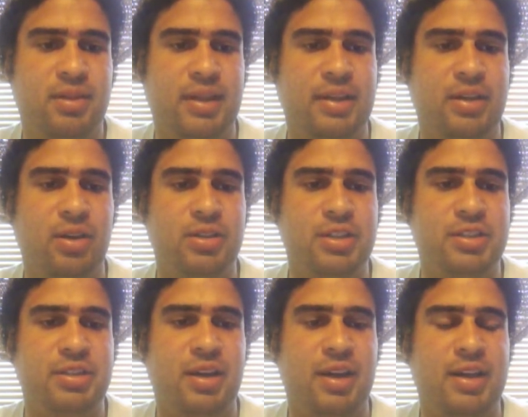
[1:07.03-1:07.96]

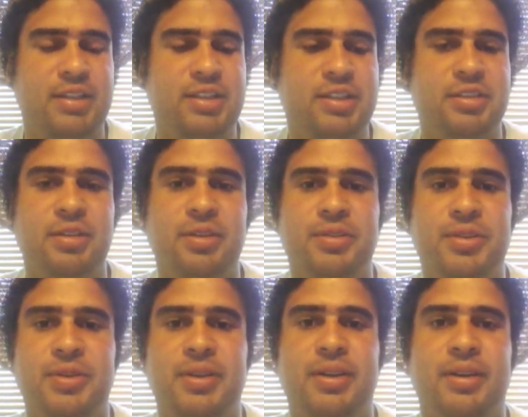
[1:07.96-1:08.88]
I should just go
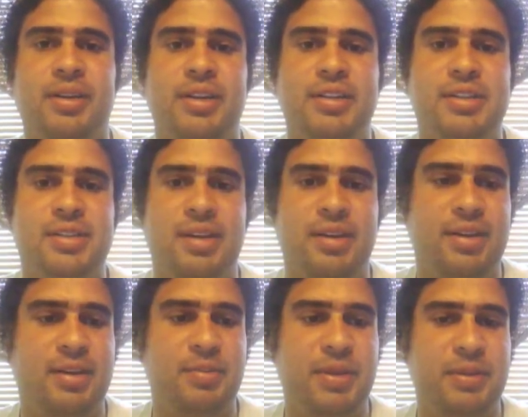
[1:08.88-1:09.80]
through here and I just start
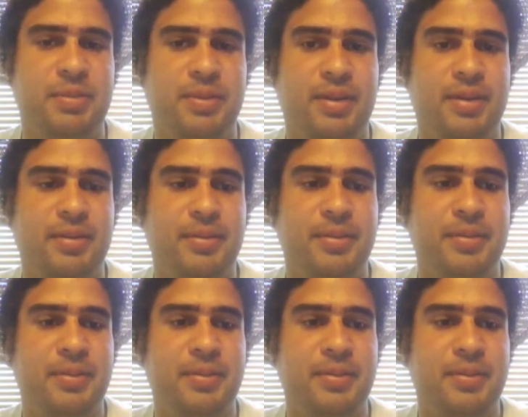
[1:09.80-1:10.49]
hitting people up